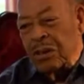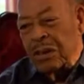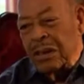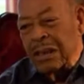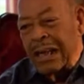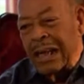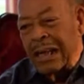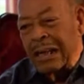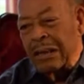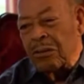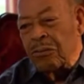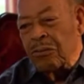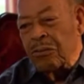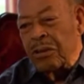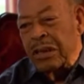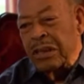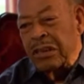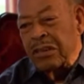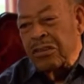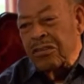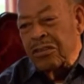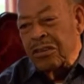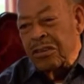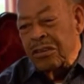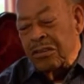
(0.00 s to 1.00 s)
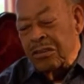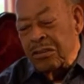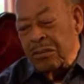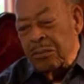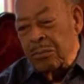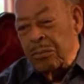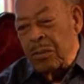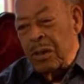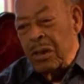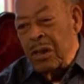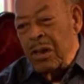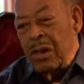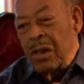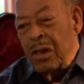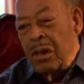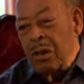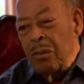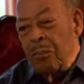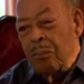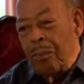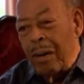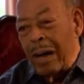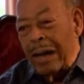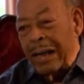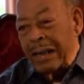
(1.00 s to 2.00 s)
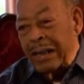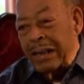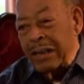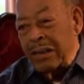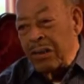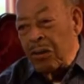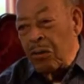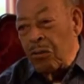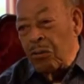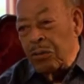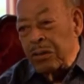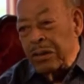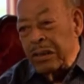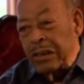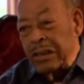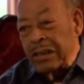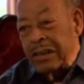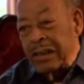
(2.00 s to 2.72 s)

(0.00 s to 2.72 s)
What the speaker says: a lot of racism by going to